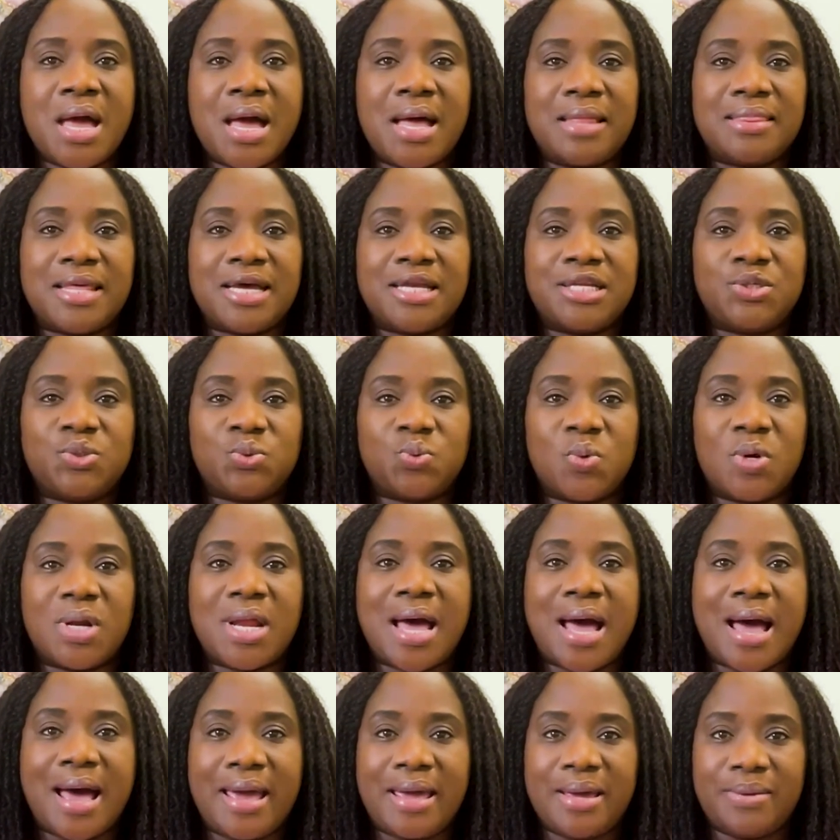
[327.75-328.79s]
And that is
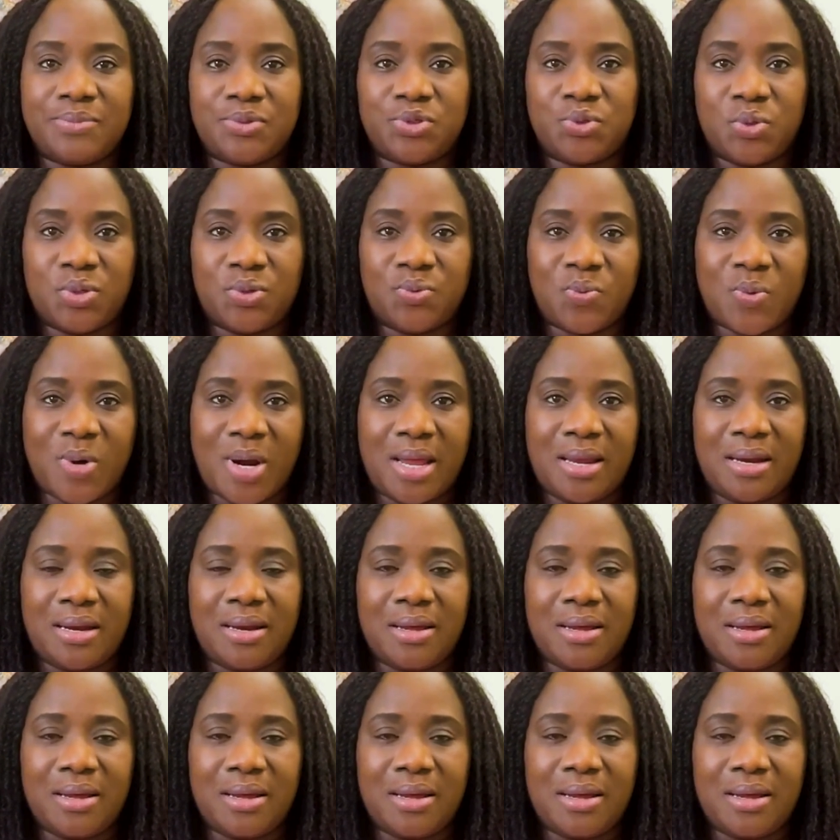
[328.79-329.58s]
what I am doing right